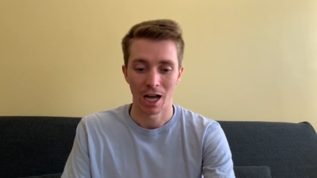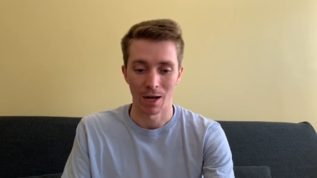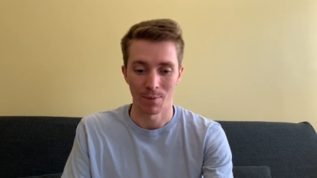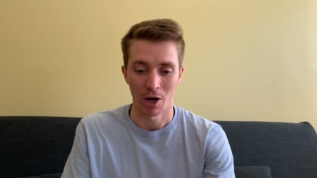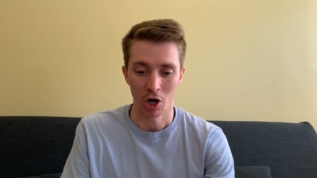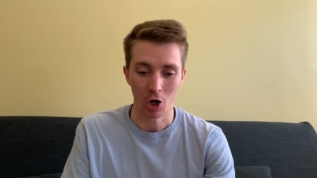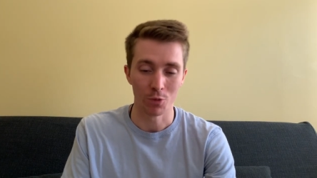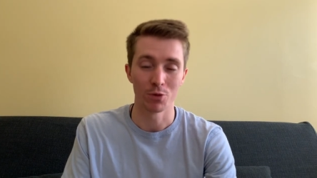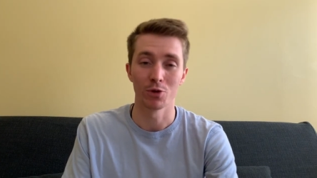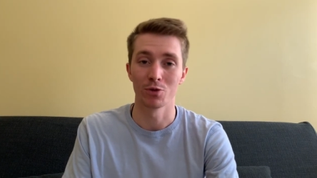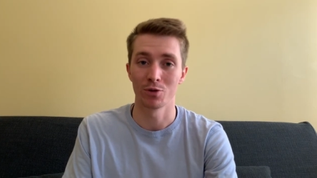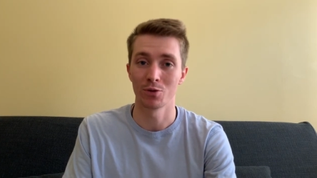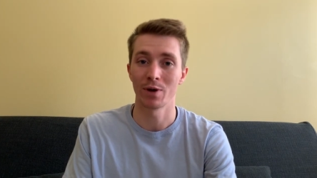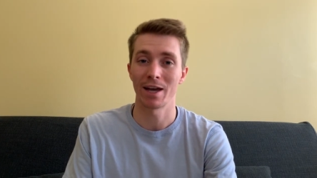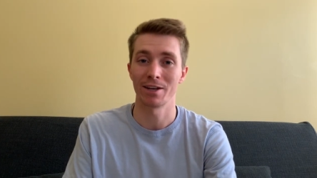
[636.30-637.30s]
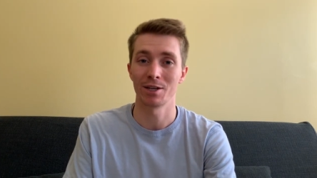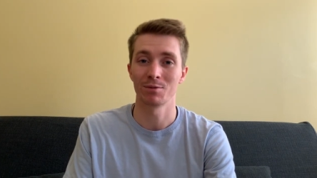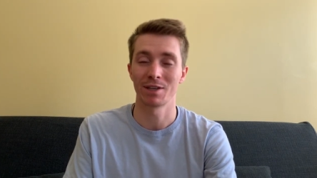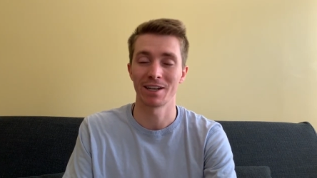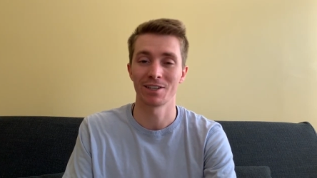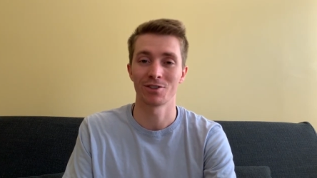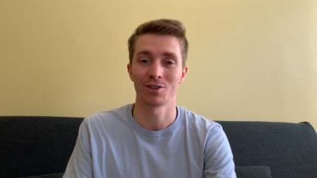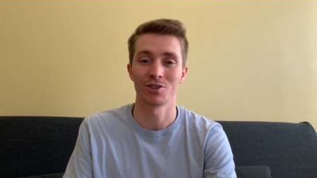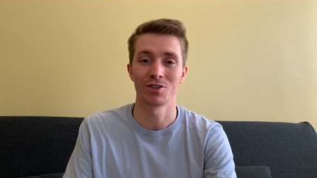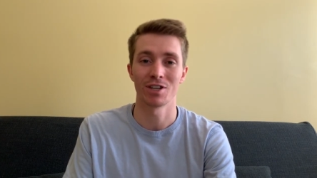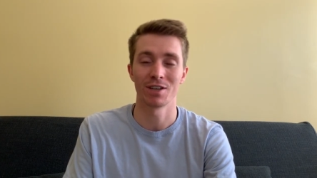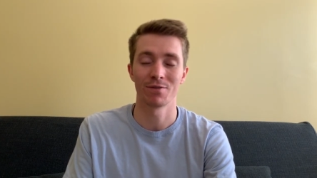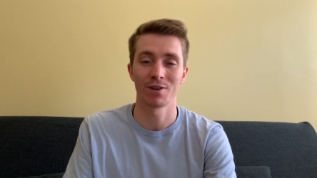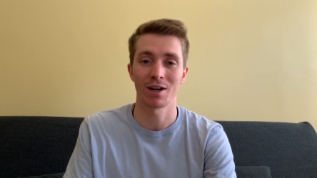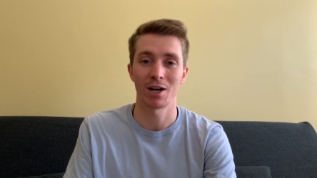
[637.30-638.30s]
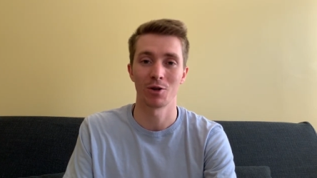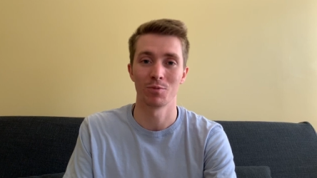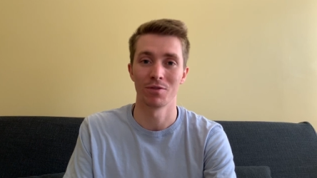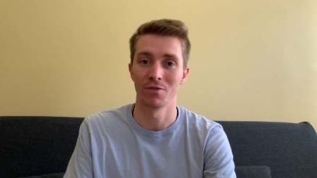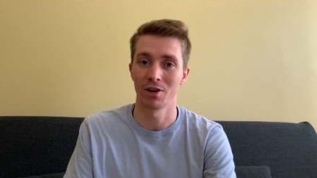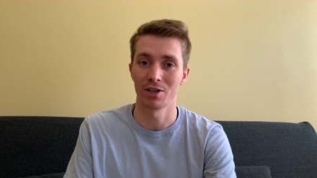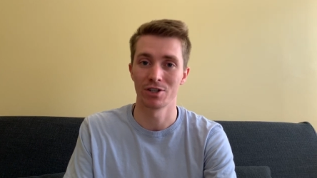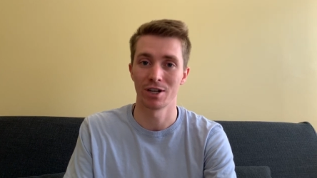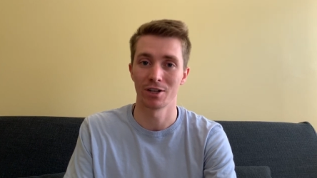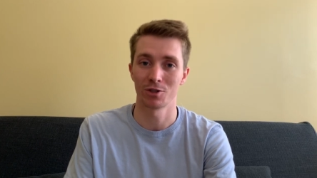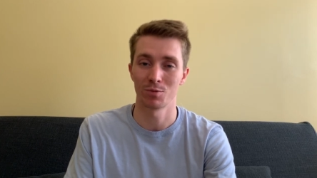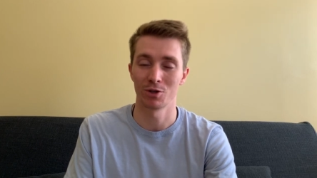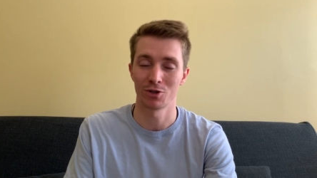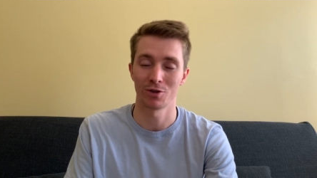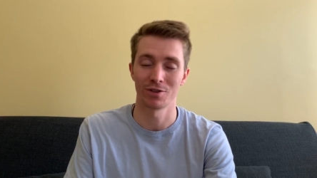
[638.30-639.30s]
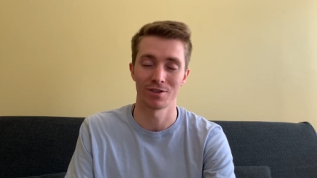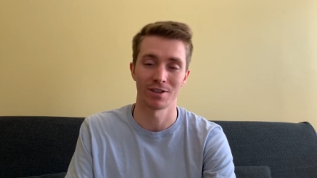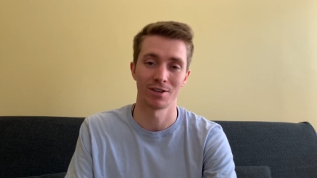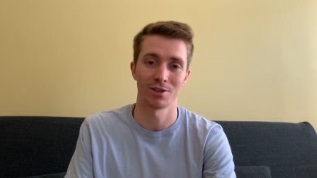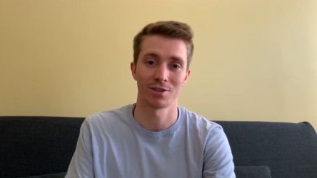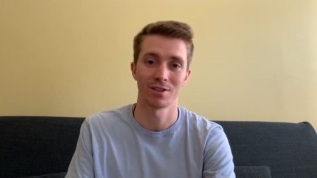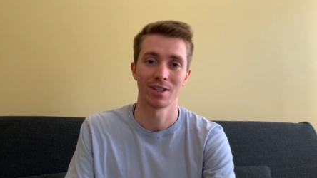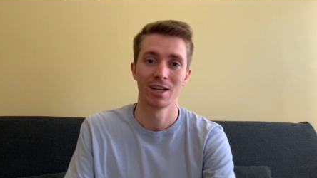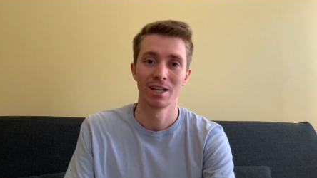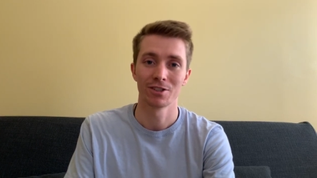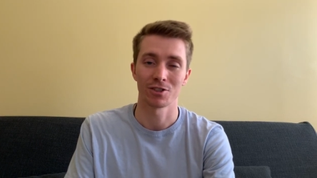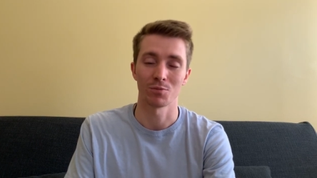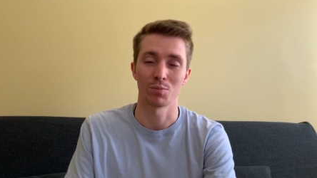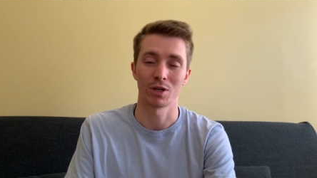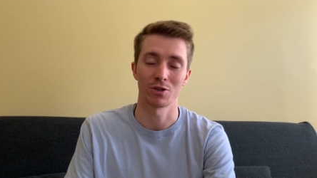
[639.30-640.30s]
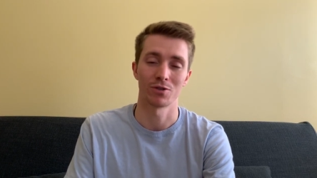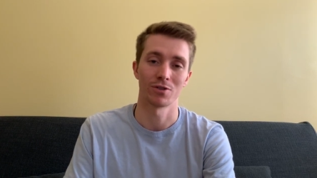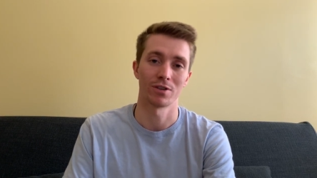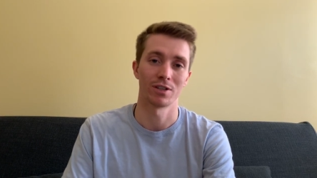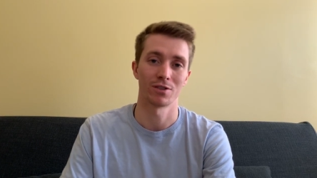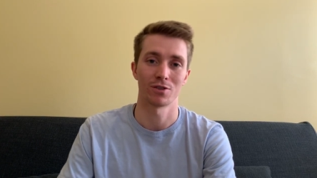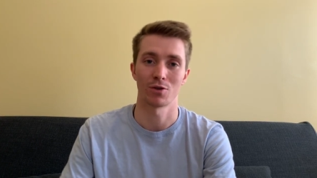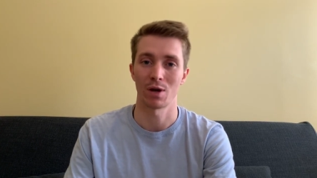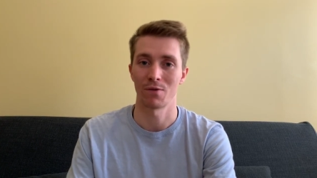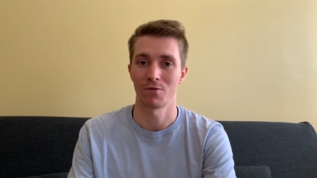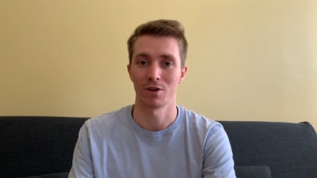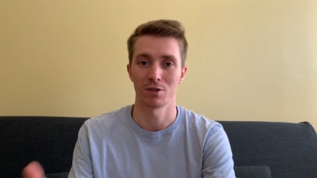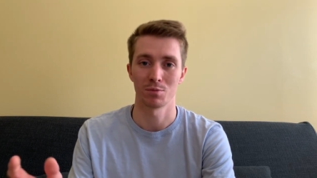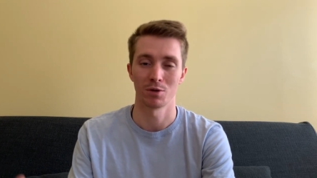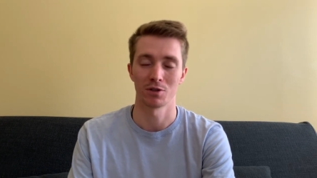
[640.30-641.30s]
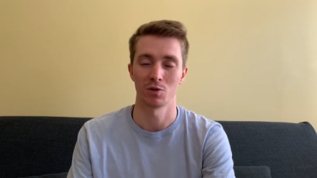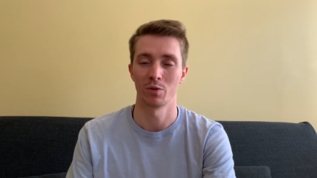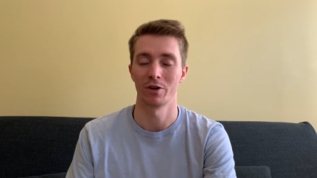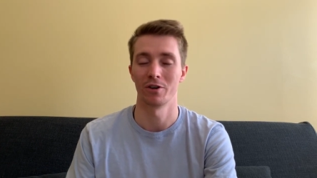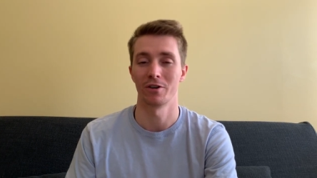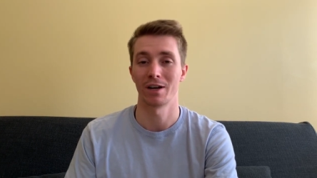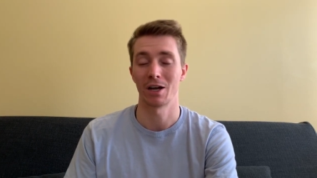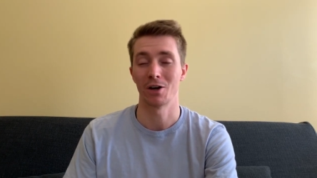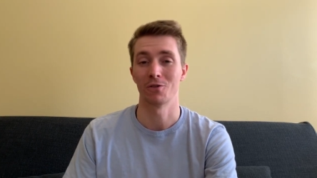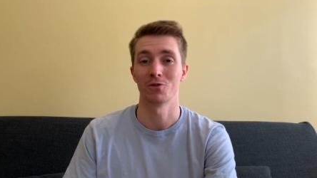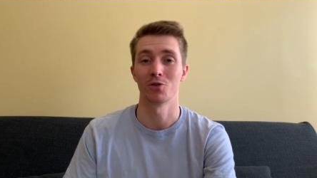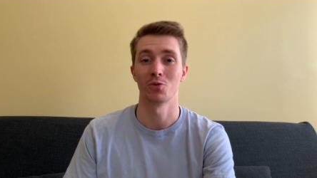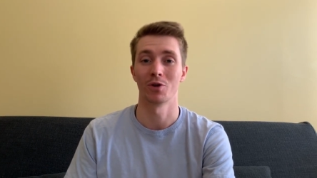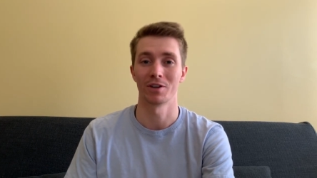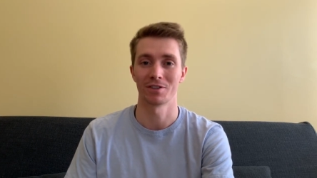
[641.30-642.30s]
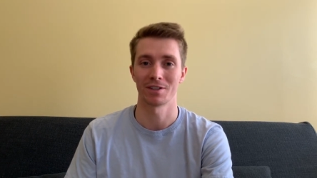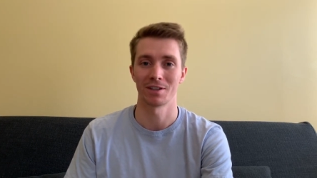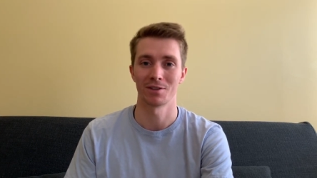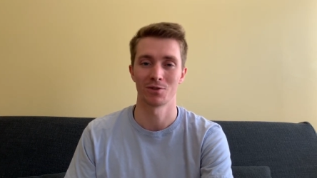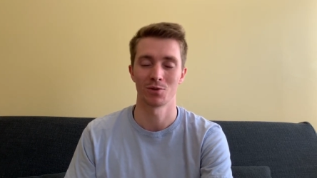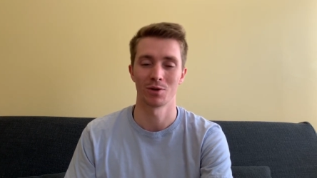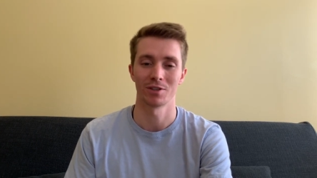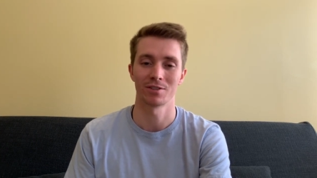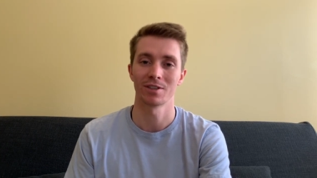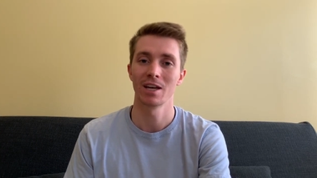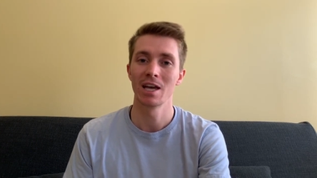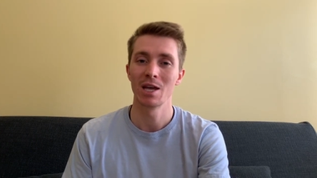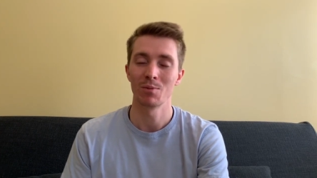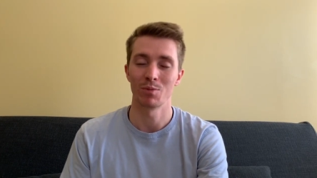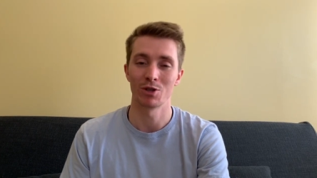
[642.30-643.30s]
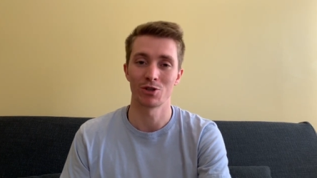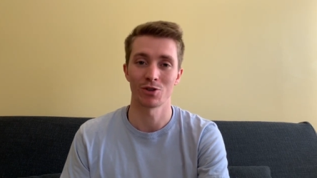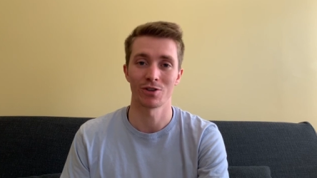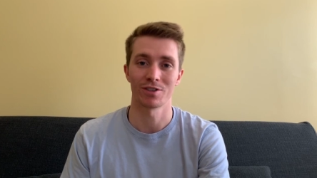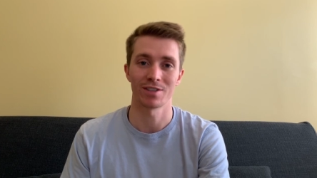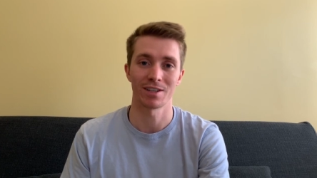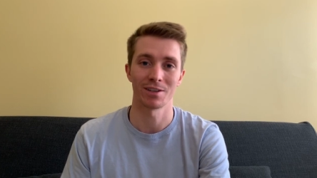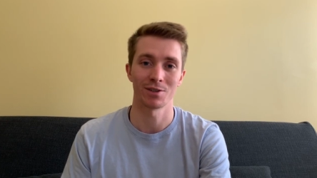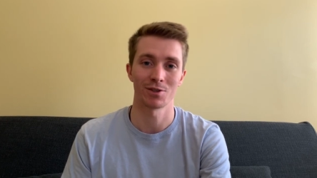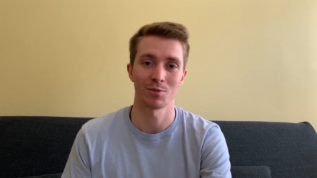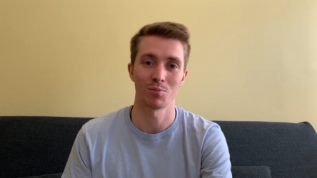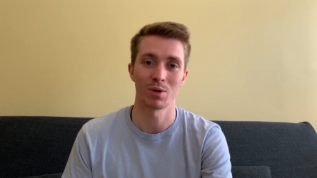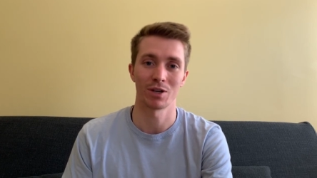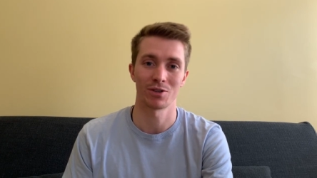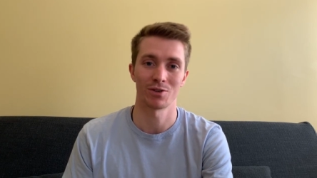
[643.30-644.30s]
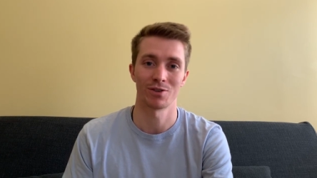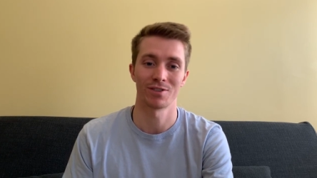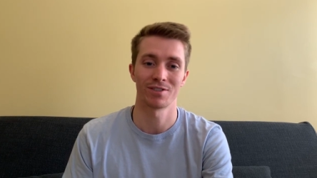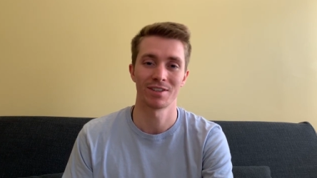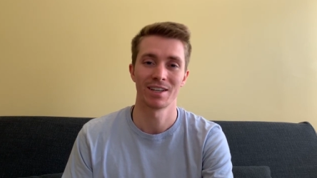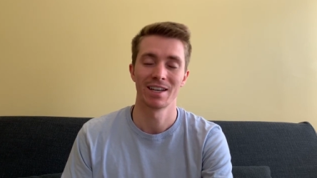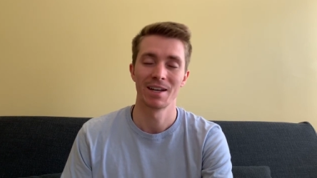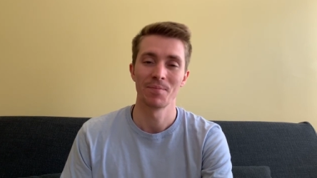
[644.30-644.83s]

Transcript: I hope you do end up getting to Geneva. I'll be very jealous. Be sure to send us some pictures on Instagram, Facebook, Twitter, however you want to send it to us. Be sure to send us some pictures